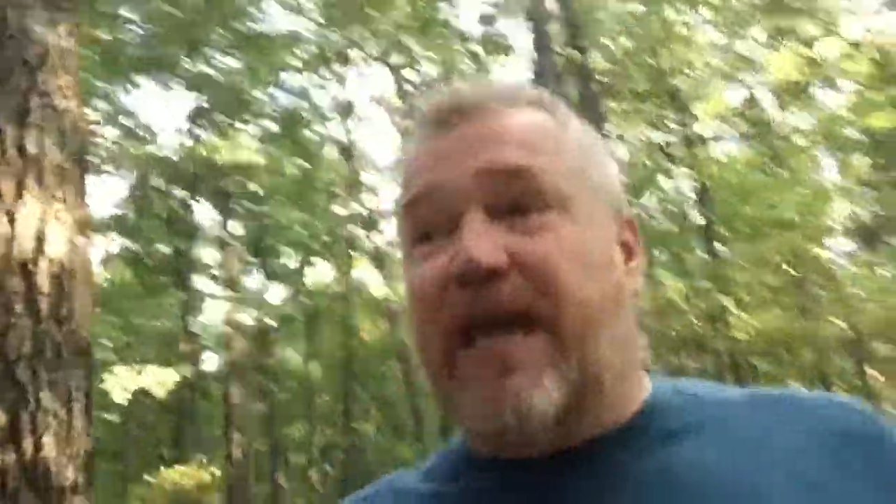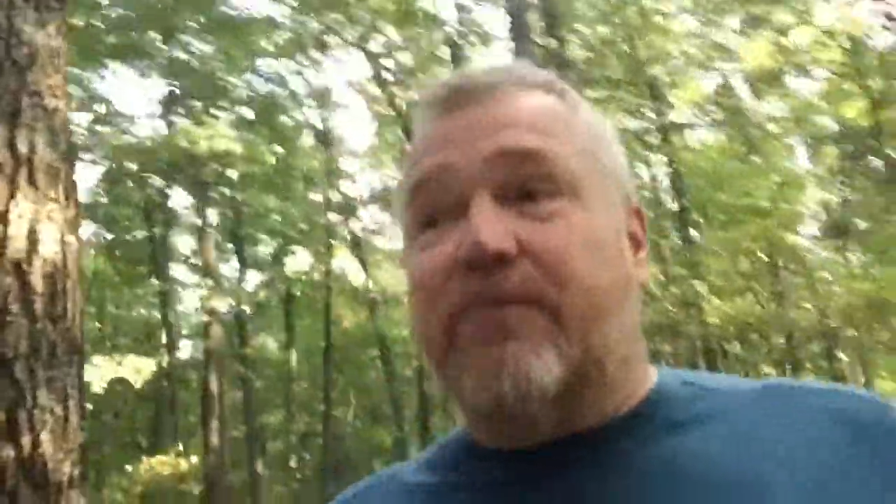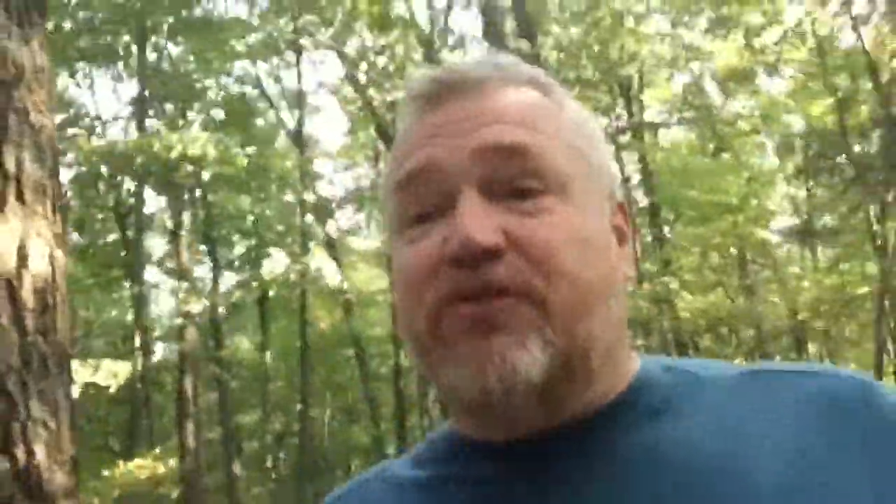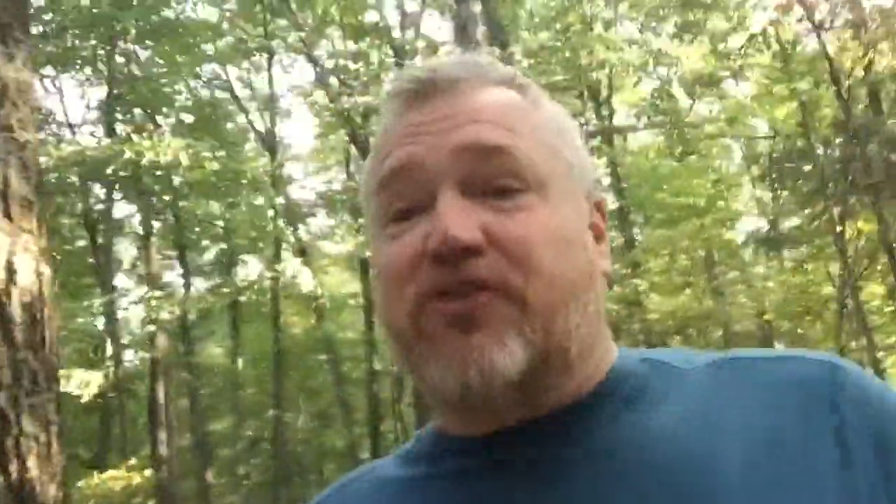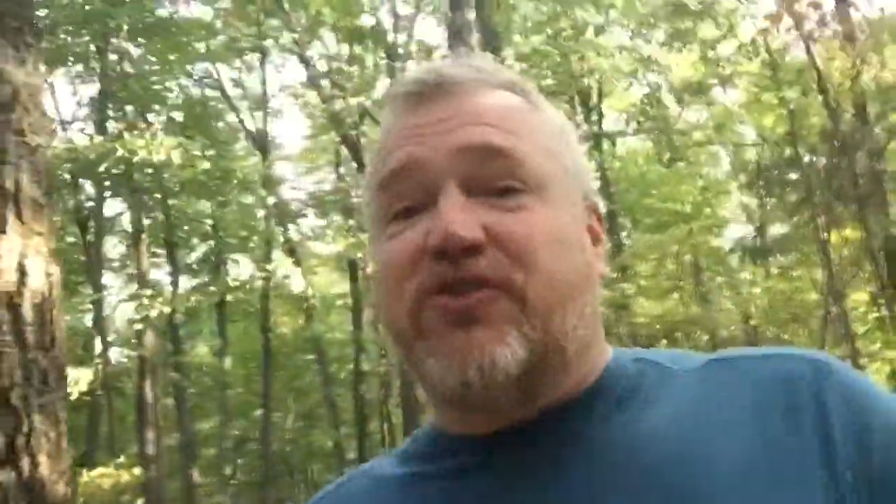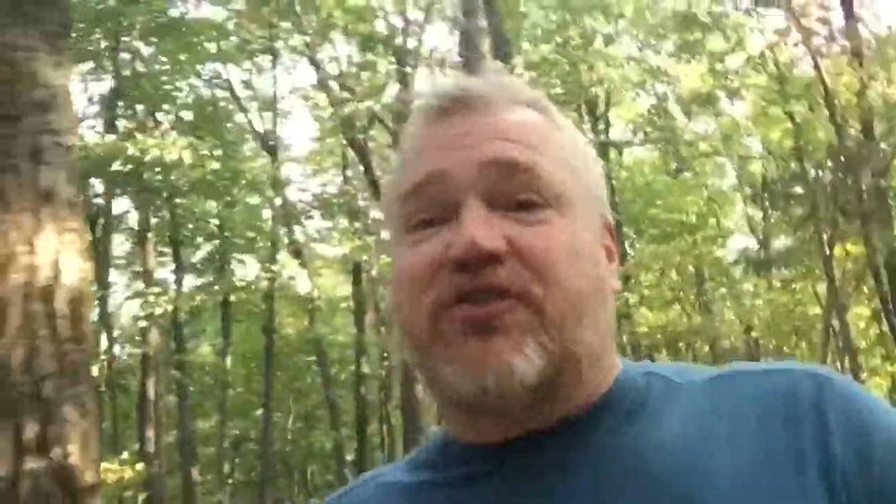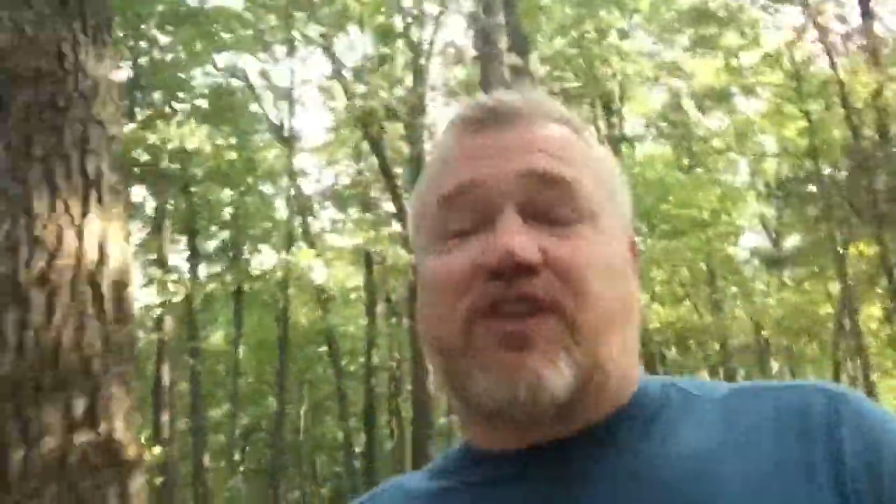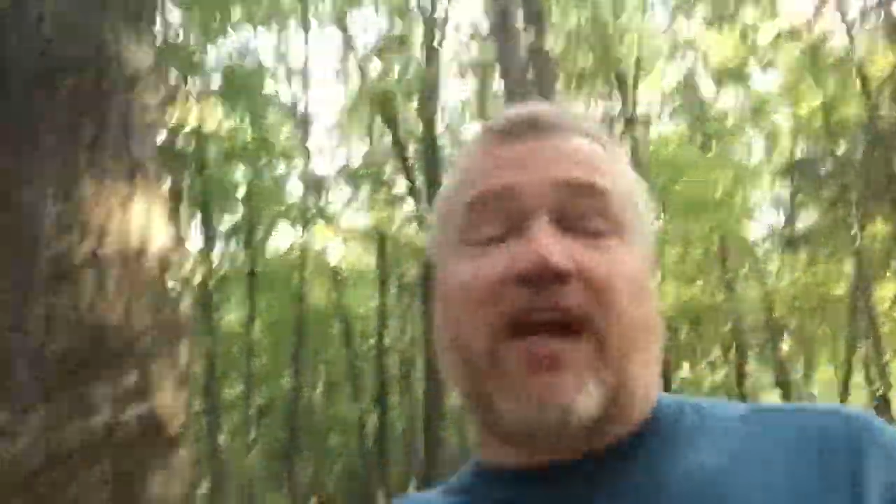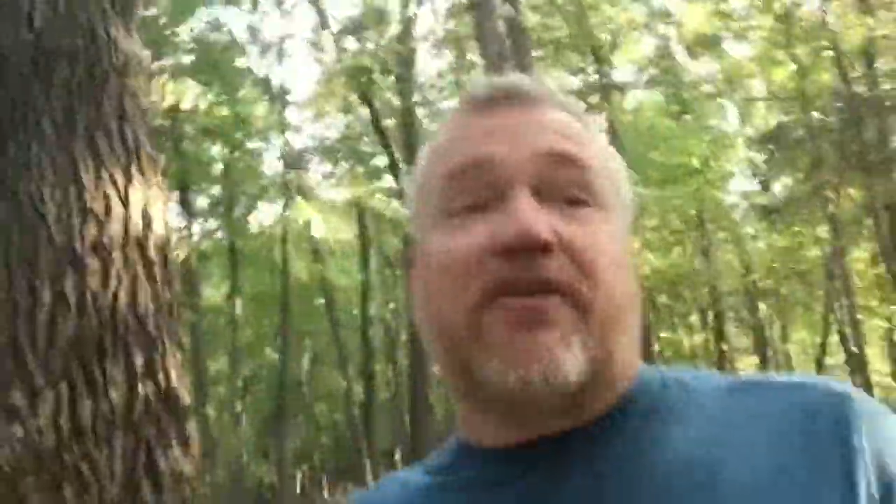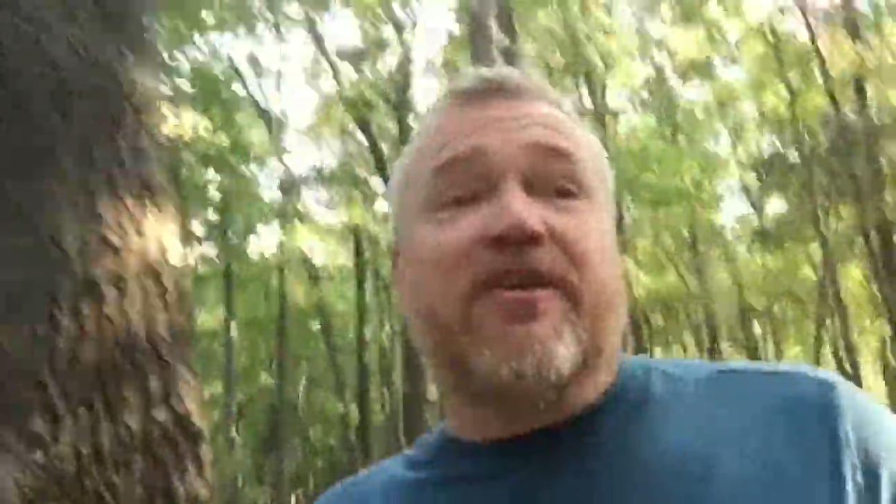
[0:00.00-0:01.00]
It was a
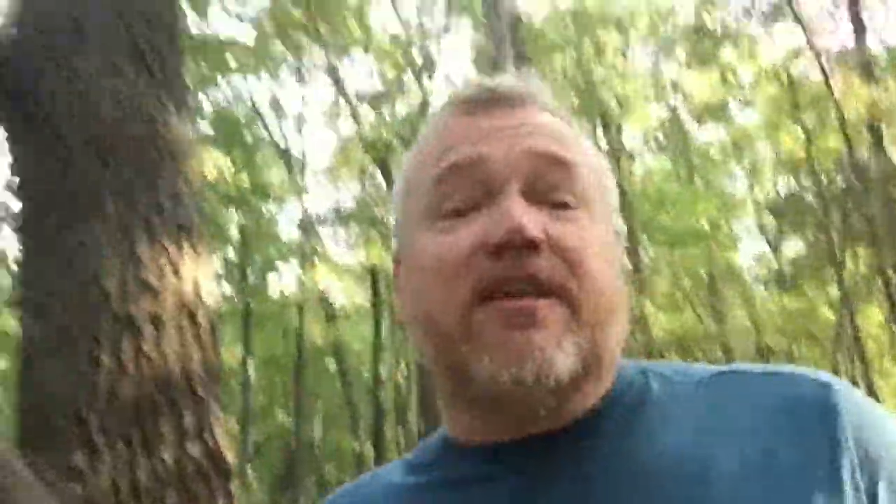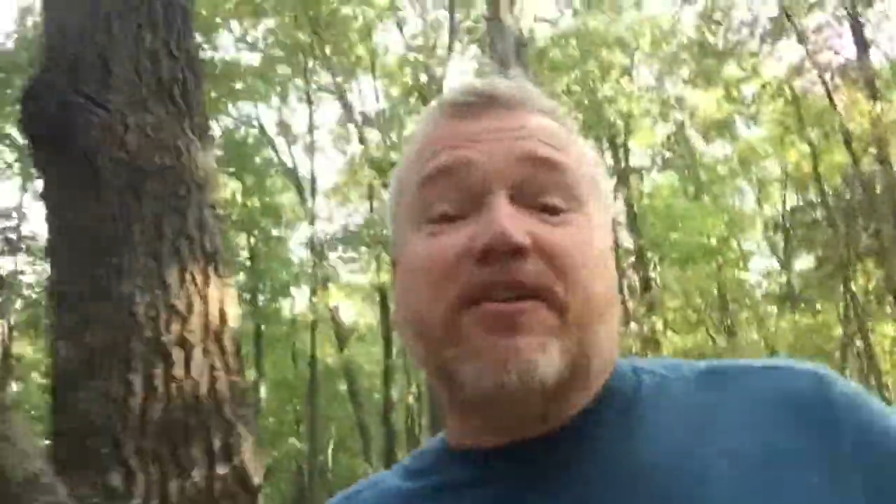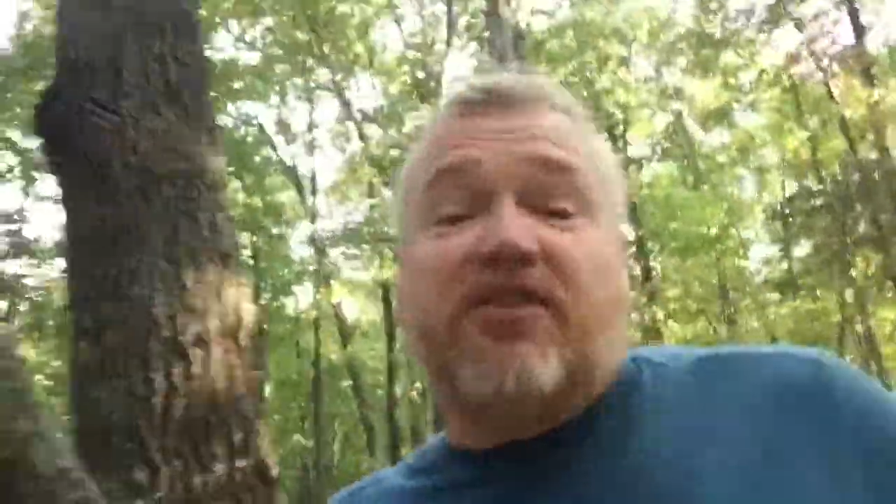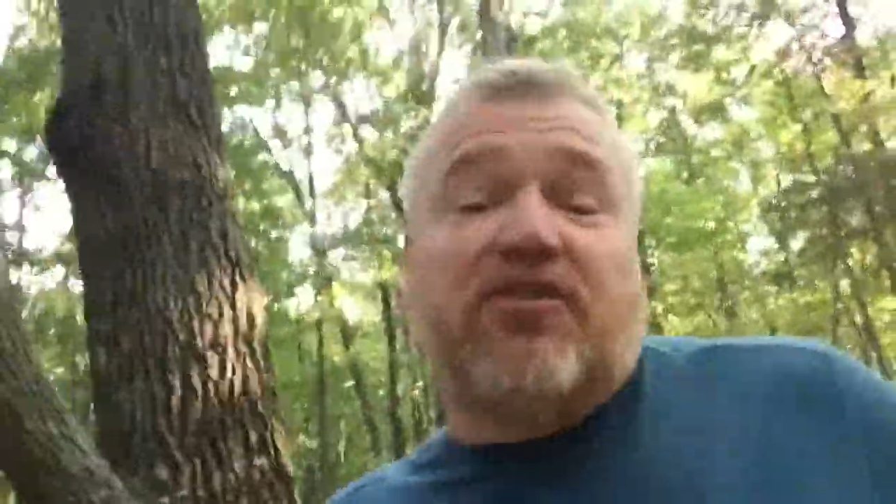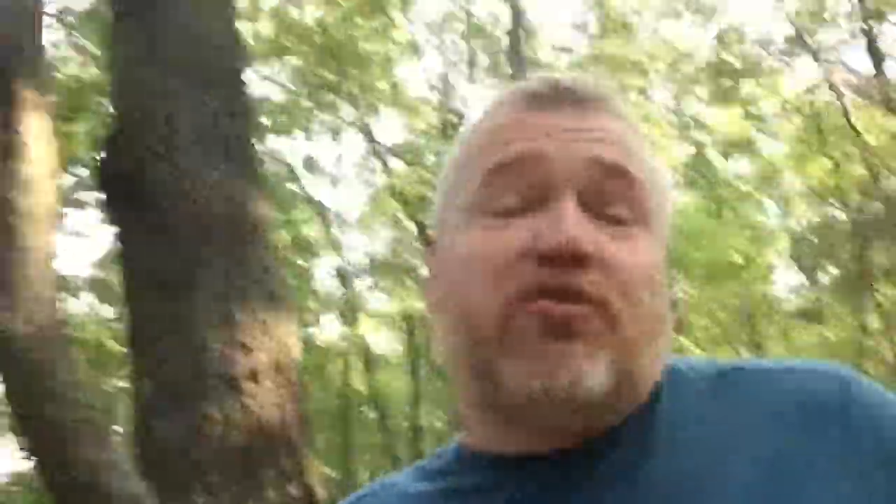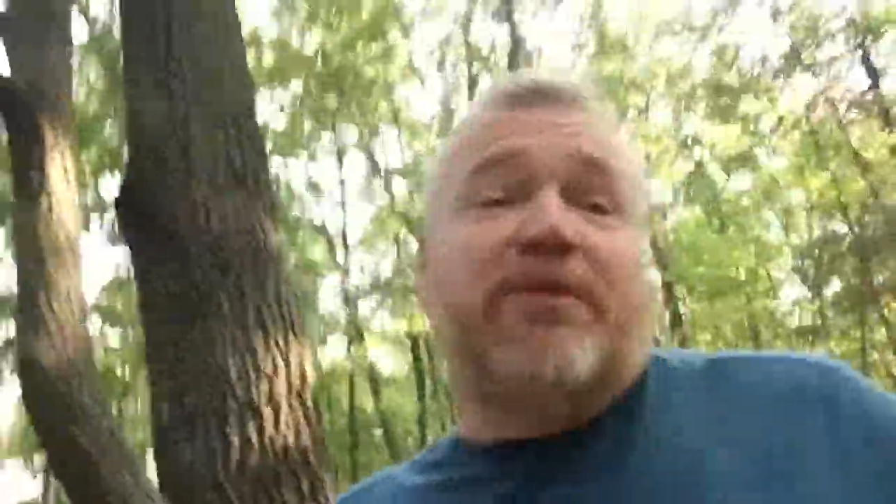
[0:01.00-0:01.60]
scary thing to do,